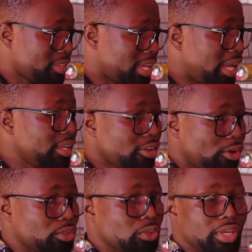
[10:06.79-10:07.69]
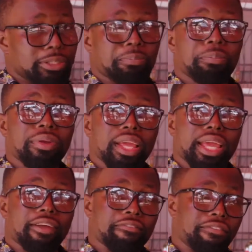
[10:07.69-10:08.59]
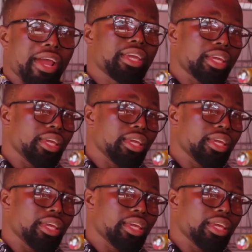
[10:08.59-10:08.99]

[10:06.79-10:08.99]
Garlic also is play a very